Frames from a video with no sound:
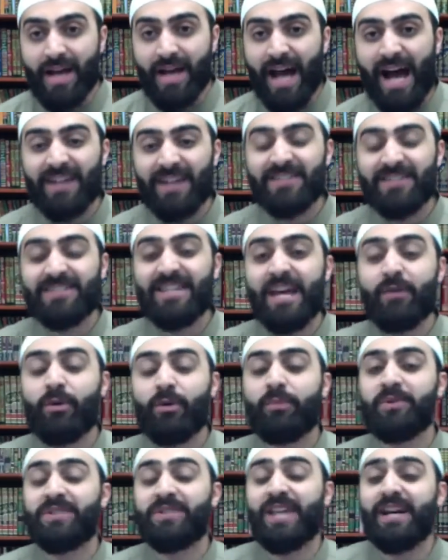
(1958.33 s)
As they
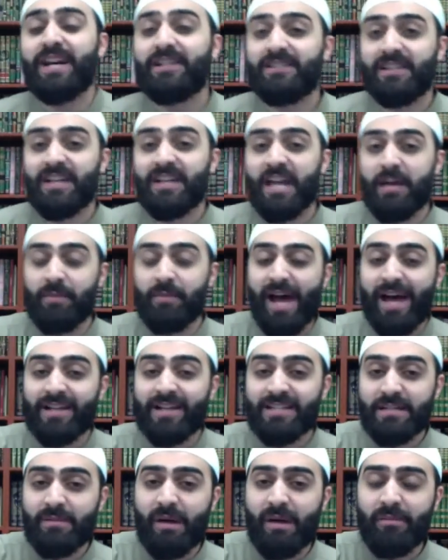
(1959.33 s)
were protecting him,
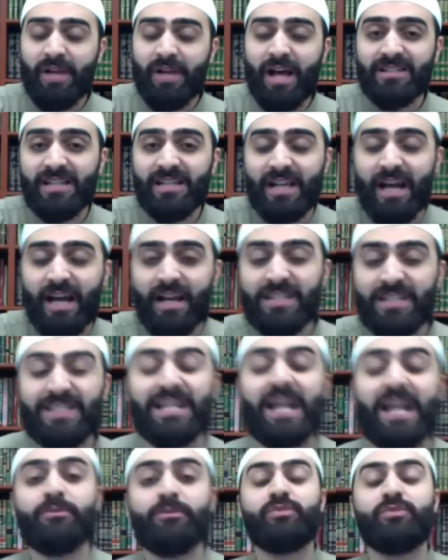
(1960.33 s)
as Imam al-Hasan alayhi
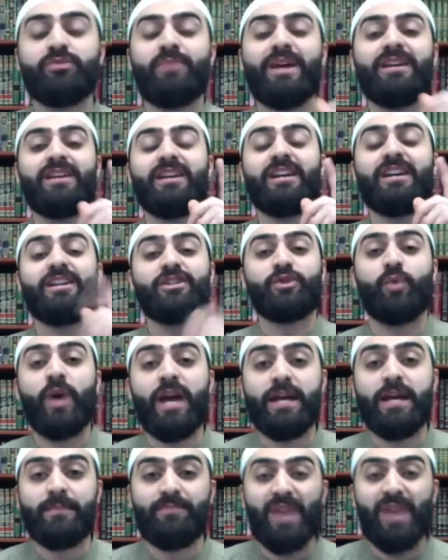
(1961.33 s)
salam was making his
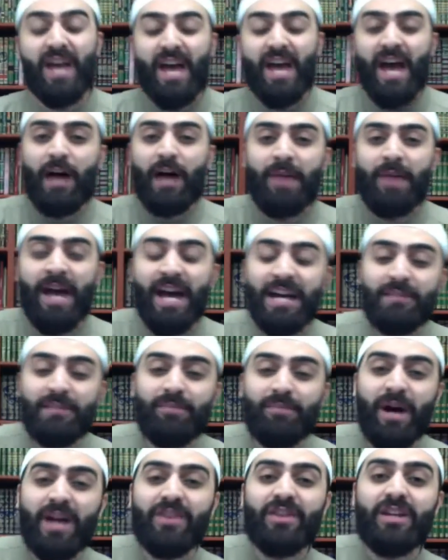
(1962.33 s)
way, a man
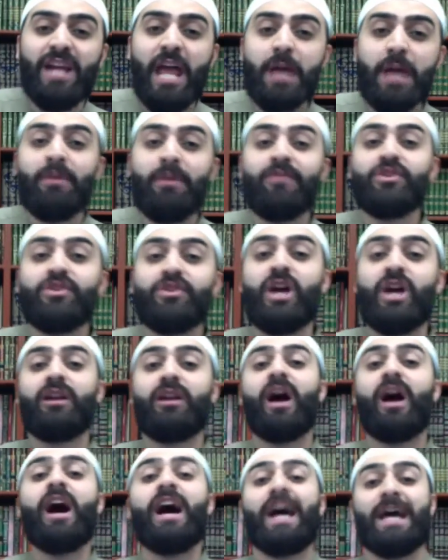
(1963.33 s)
by the name of
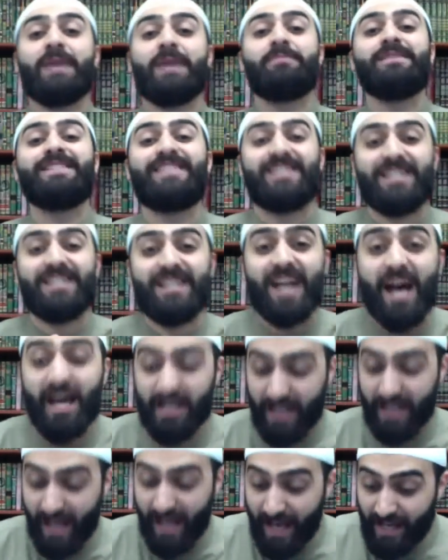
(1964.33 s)
Jarrah ibn
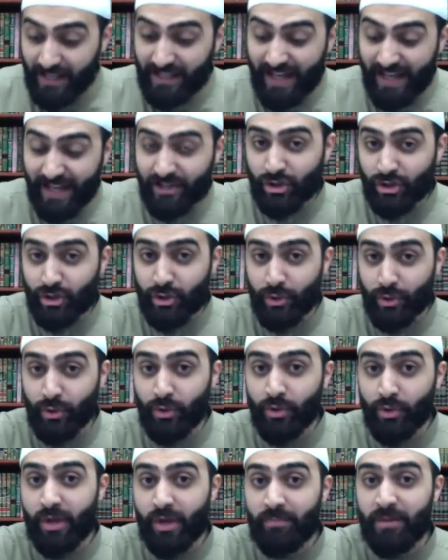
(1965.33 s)
Sinan gets
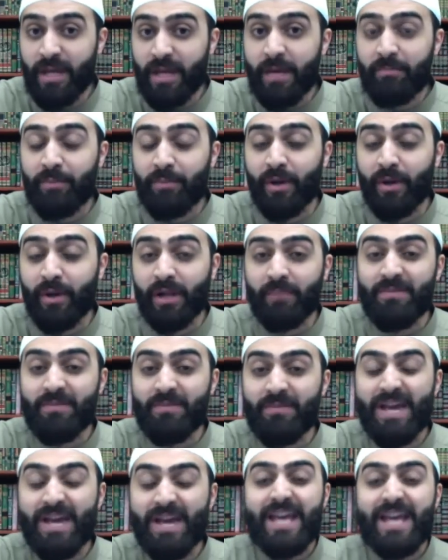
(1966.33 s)
through the people.
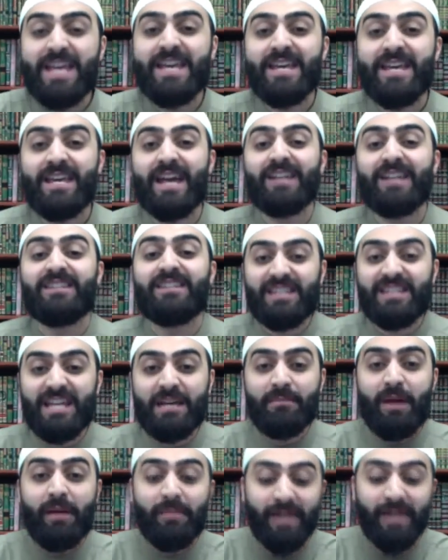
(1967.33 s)
He gets to
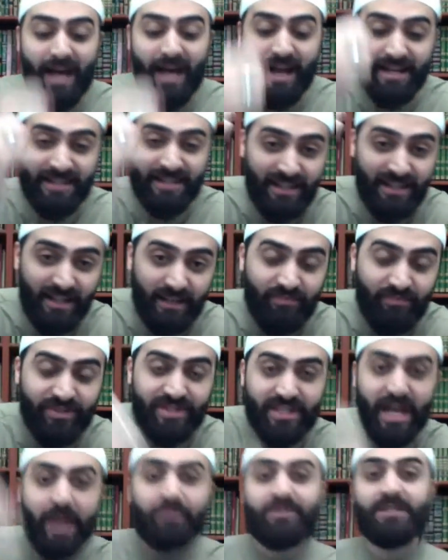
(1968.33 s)
Imam al-Hasan and
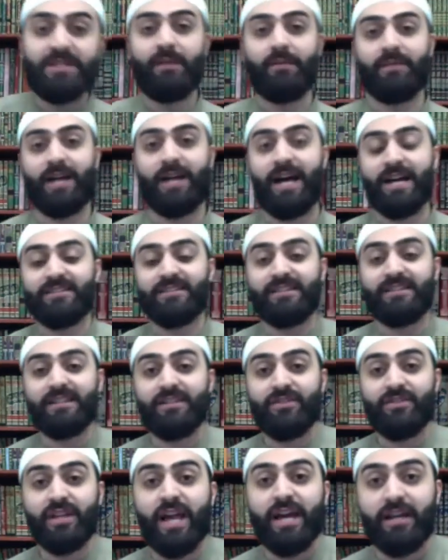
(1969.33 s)
stabs Imam al-Hasan in
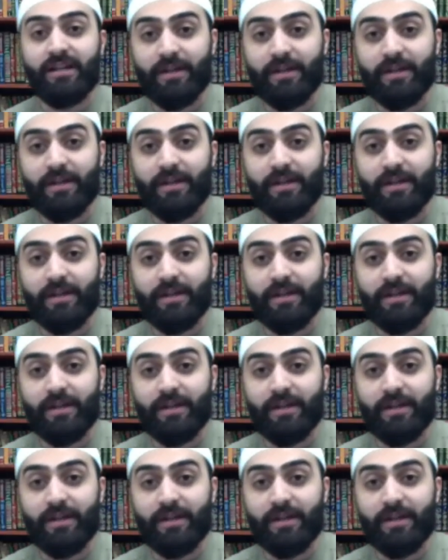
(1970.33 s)
the leg.